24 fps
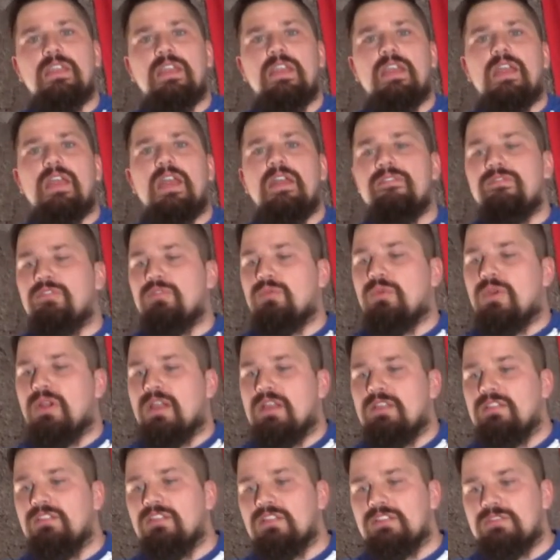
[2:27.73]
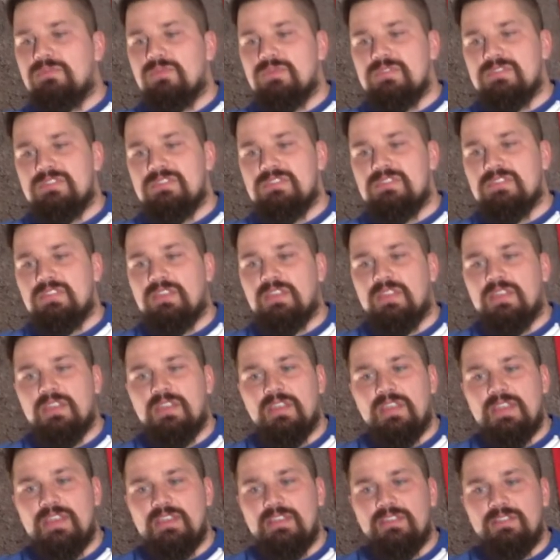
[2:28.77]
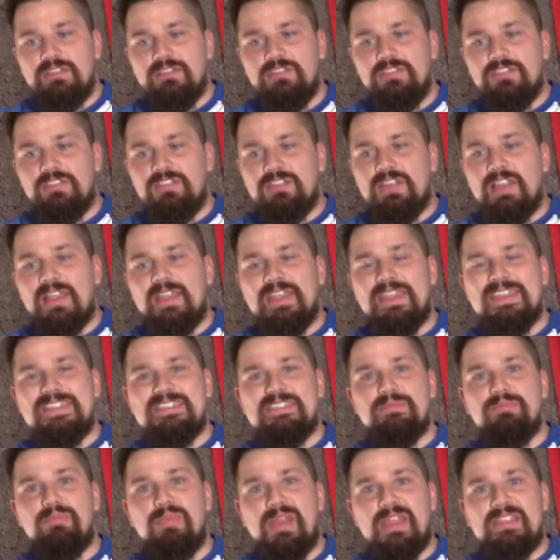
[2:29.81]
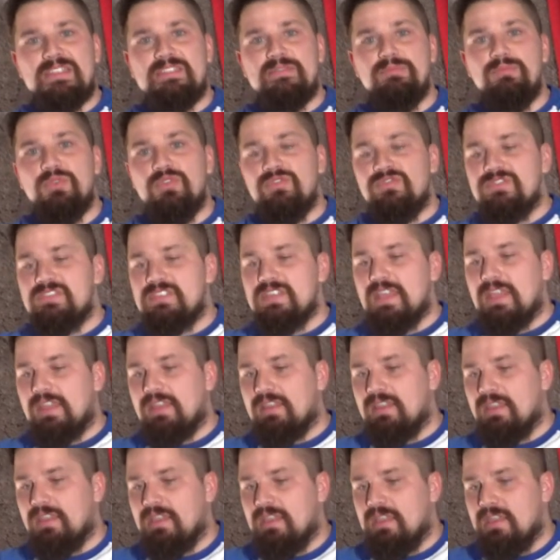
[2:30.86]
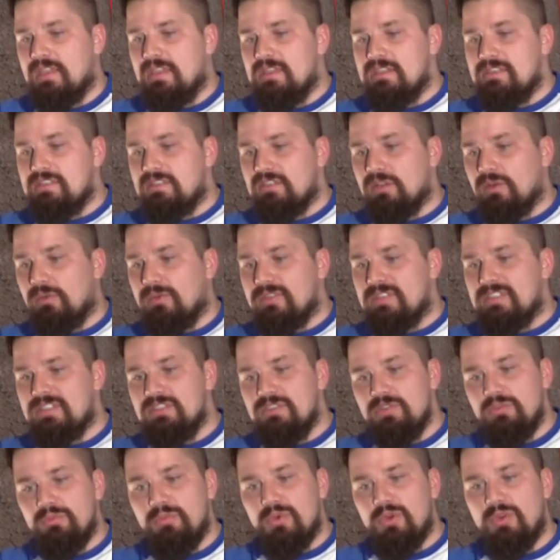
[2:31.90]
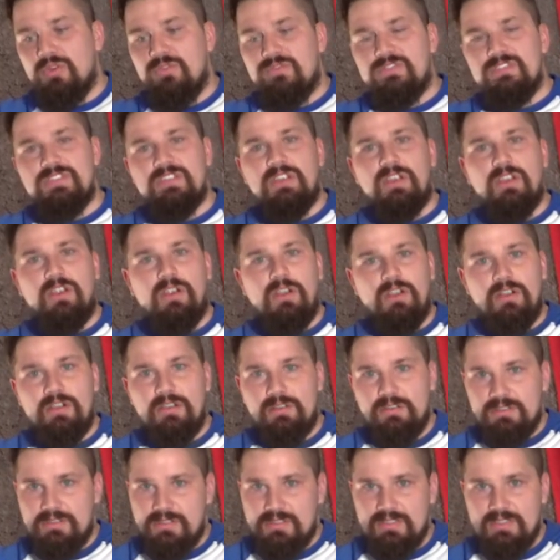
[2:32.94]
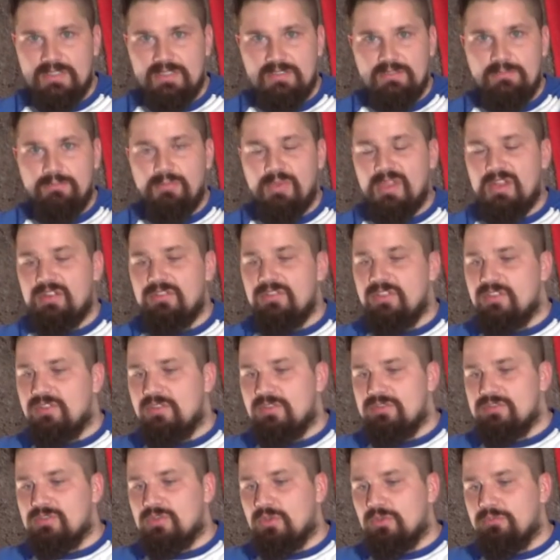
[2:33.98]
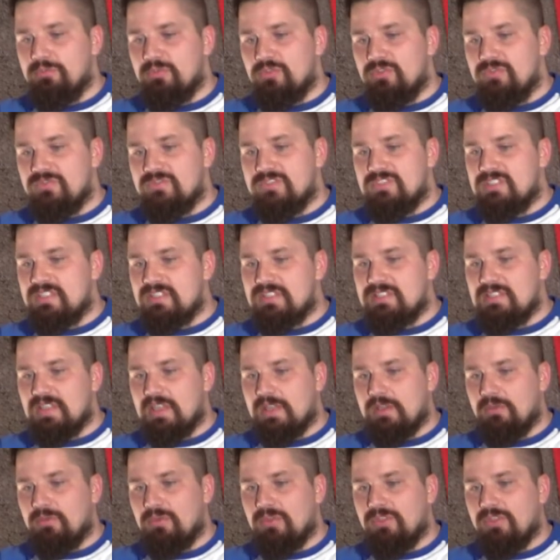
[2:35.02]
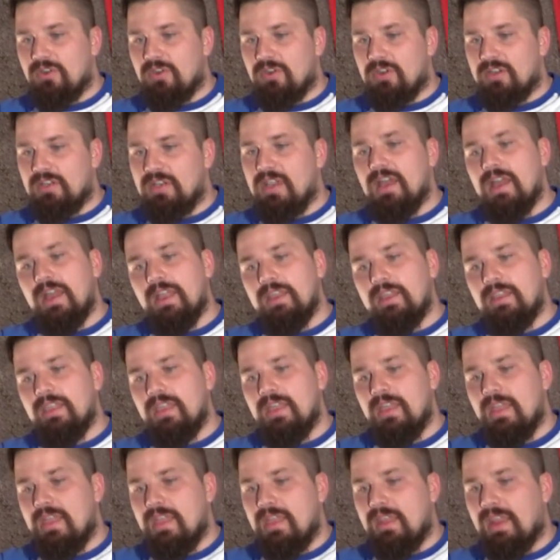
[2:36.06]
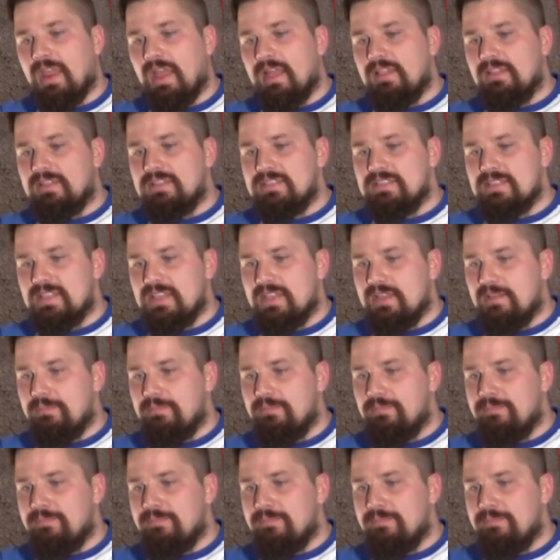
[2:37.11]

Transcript: everywhere I looked looked like its best moveset. So its new moves are better than those old moves, just like with Arcanine and Alakazam.